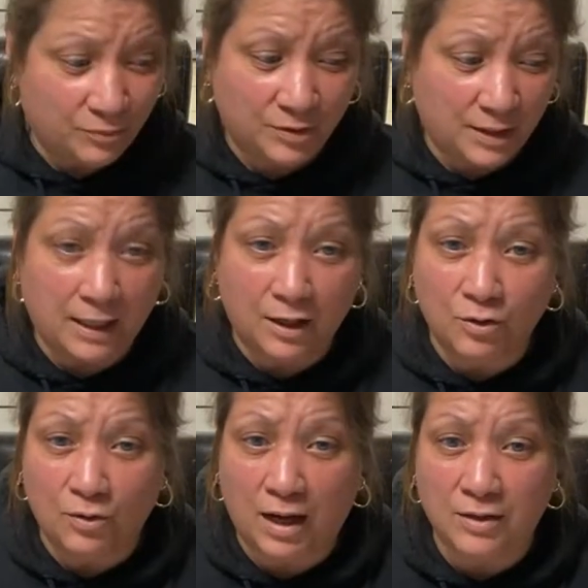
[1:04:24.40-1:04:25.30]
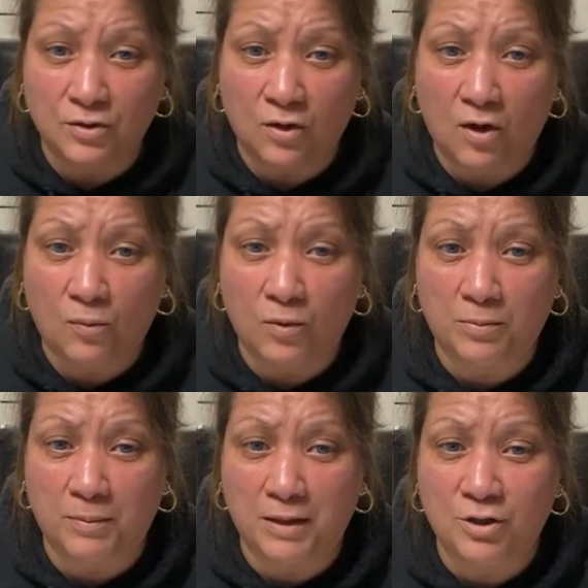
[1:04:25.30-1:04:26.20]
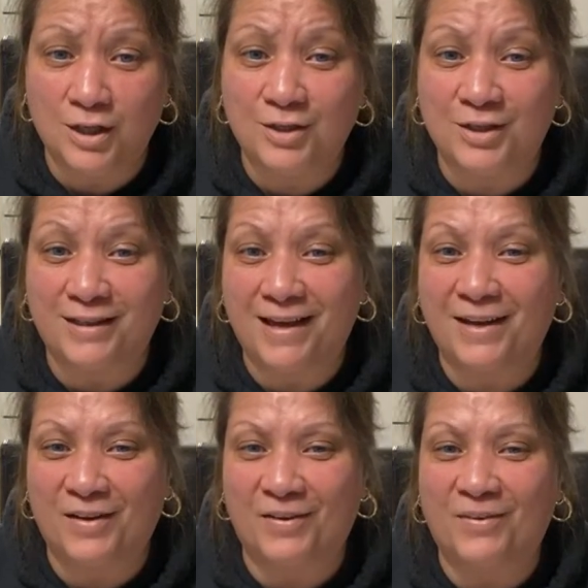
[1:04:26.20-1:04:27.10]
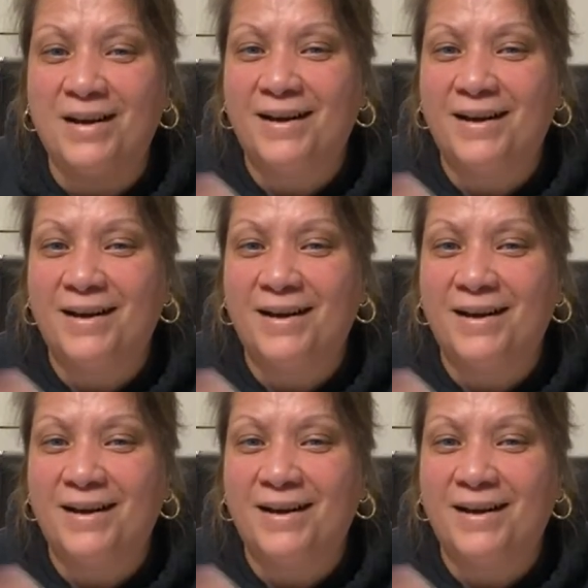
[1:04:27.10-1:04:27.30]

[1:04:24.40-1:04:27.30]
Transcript: taking you guys along with me. Gigi, thank you.